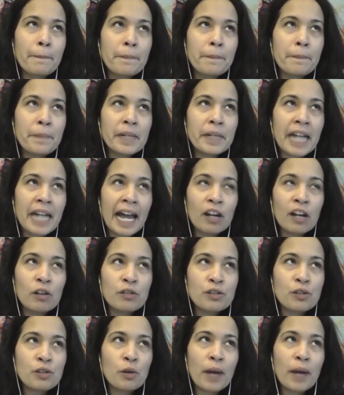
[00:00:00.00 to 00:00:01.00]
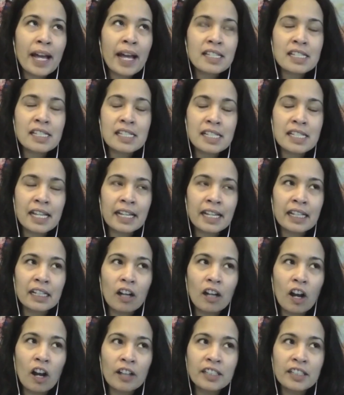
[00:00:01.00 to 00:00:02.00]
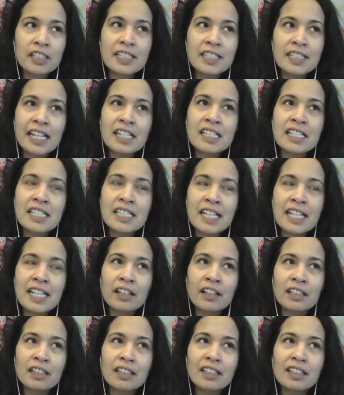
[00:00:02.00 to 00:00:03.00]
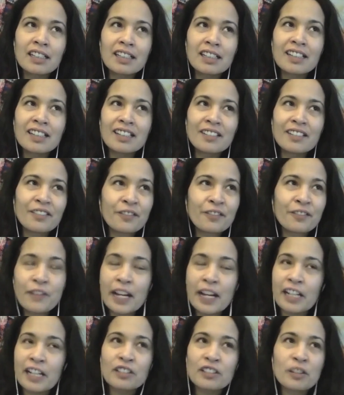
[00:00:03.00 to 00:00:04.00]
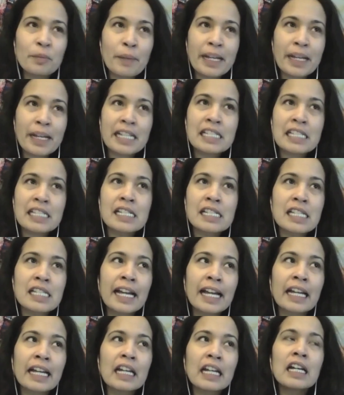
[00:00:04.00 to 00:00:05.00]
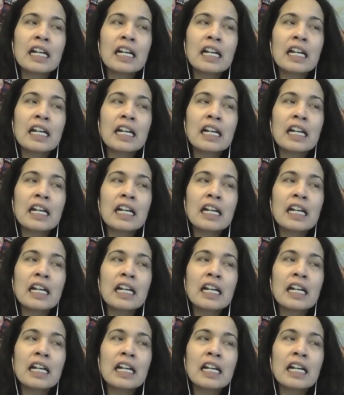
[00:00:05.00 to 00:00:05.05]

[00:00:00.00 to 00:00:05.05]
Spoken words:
But I also hesitate on a day-to-day, regular basis, like,